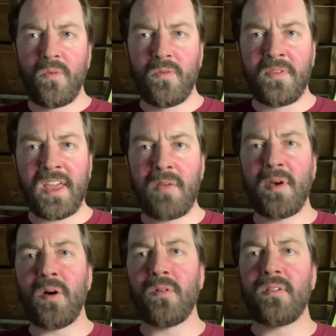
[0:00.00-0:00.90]
the
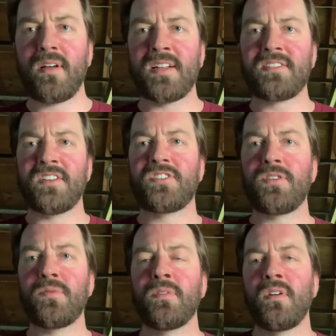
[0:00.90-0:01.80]
email I sent
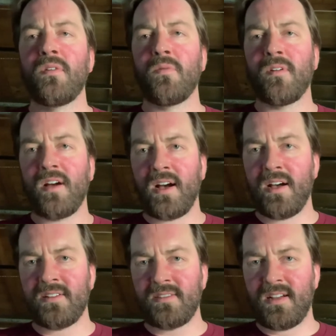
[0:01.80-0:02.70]
you where
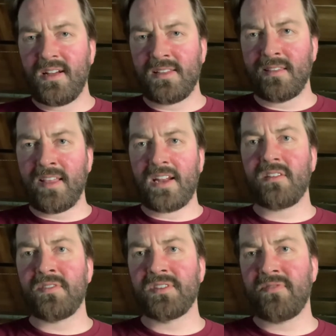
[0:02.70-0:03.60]
I had the link
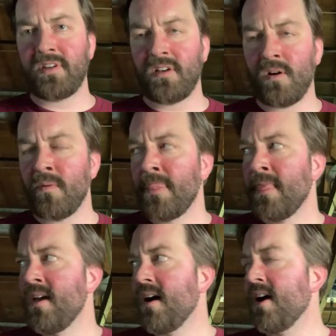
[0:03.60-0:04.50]
to this video,
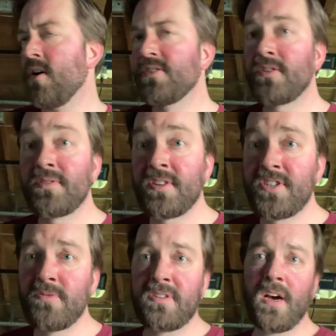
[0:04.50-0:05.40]
I also sent
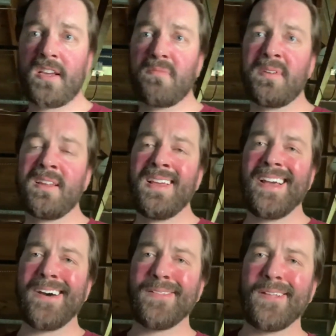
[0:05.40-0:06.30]
you a document
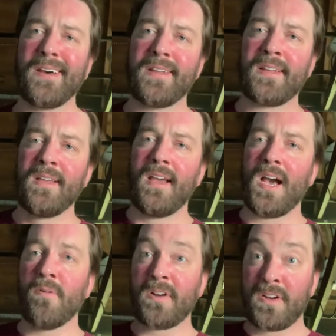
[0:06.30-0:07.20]
outlining how
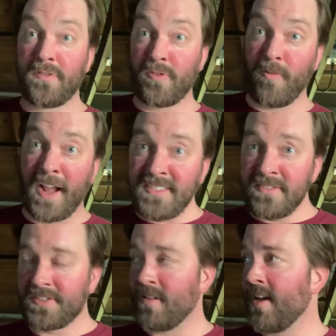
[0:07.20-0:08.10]
we're going to do grades in
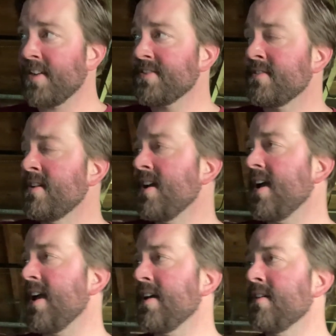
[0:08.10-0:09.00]
this class
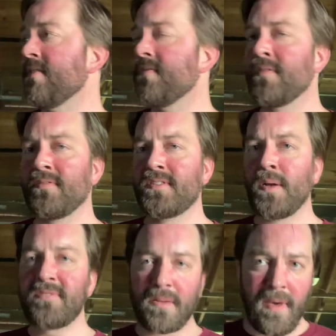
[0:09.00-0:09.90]
and the
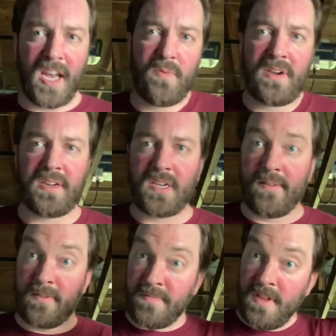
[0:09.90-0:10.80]
subject matter we're going to
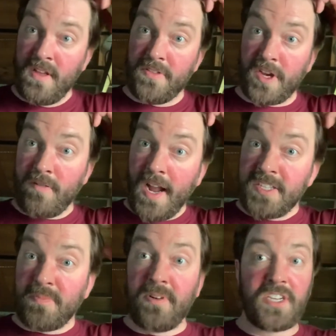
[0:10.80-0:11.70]
cover. The grades
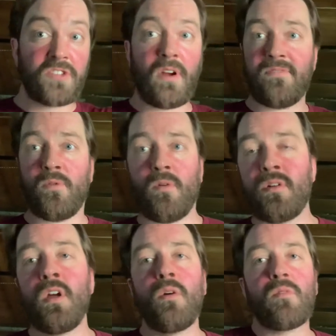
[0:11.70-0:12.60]
are pretty straightforward.
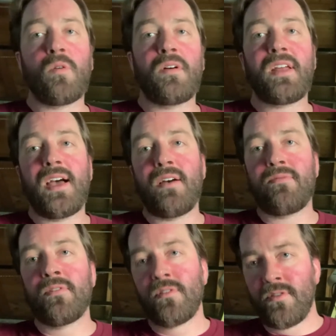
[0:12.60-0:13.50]
We're going to have
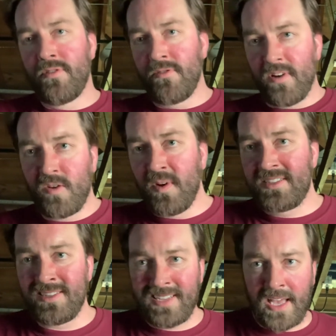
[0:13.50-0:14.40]
3
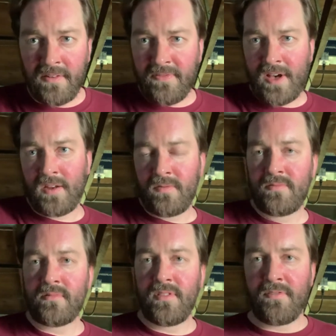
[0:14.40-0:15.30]
quizzes and a final.
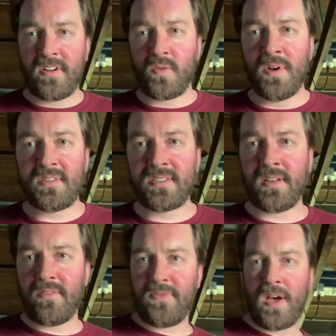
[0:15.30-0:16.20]
3 quizzes
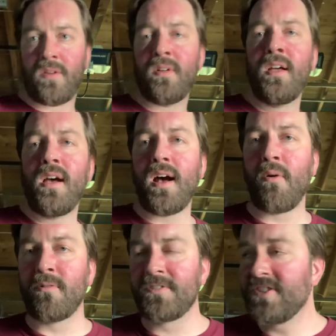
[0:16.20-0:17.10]
and a final. I
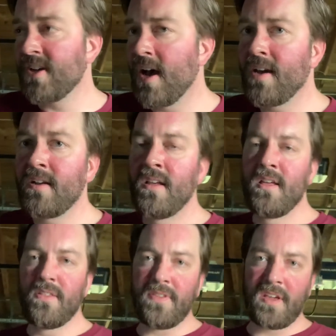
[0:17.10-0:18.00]
will assign
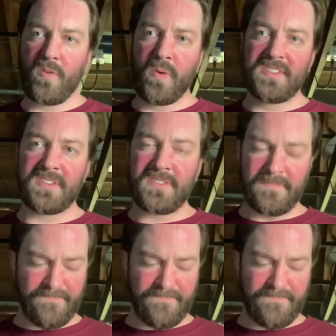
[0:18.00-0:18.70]
the quizzes